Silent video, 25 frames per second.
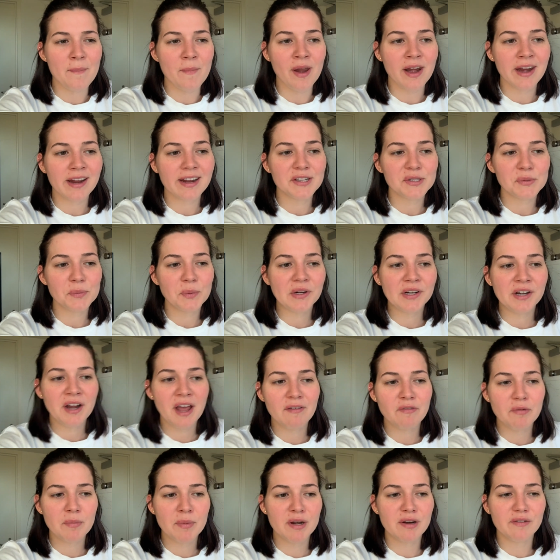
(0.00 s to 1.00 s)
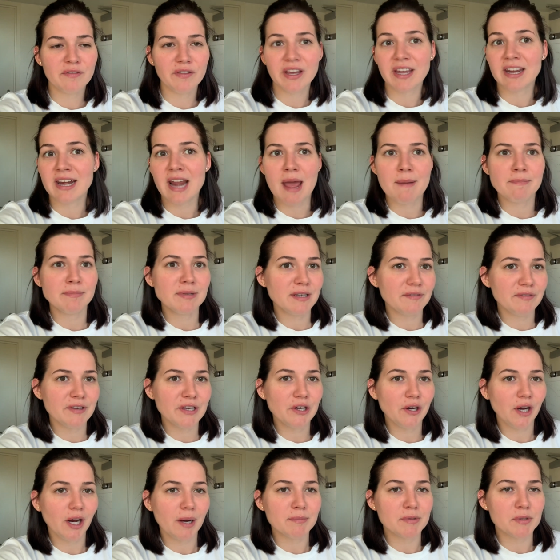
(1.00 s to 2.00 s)
and I guess we're gonna have a bit of like an MTV
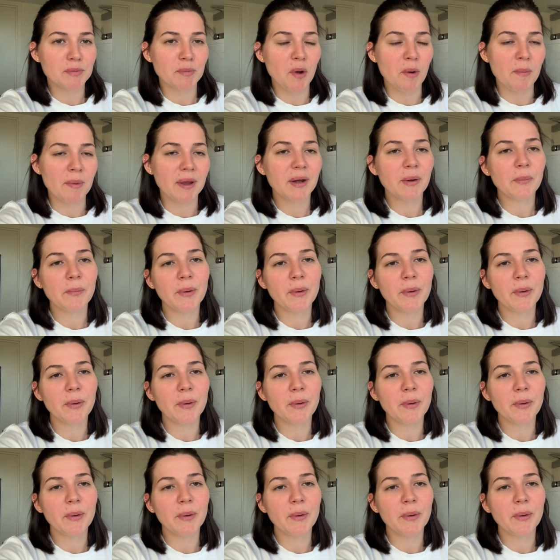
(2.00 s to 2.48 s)
Cribs moment